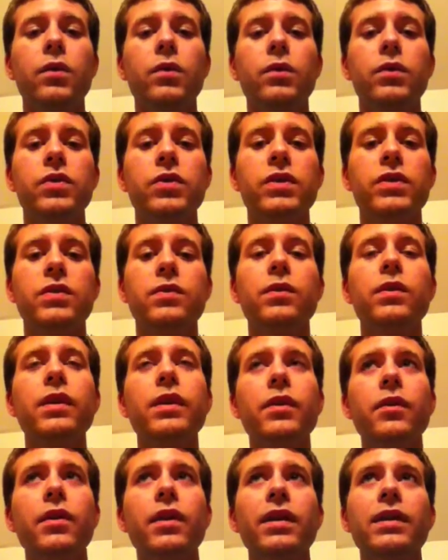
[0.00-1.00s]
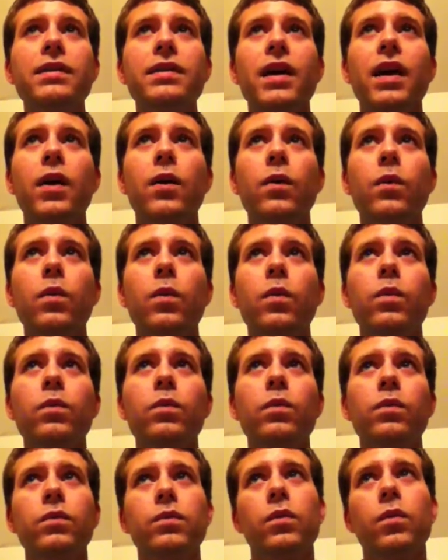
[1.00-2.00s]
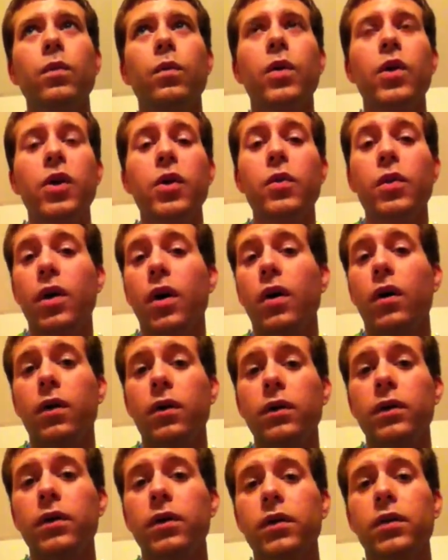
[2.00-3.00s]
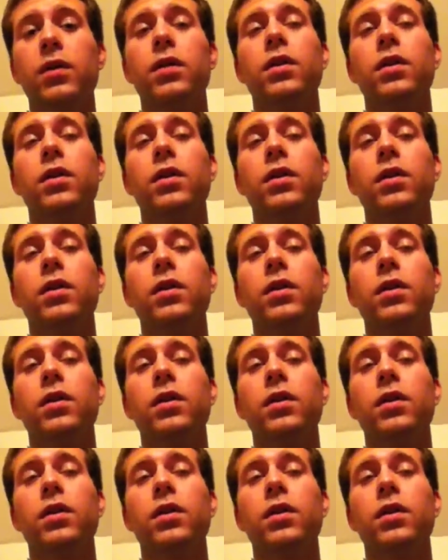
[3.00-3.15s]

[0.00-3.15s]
Which is literally saying, what are you called?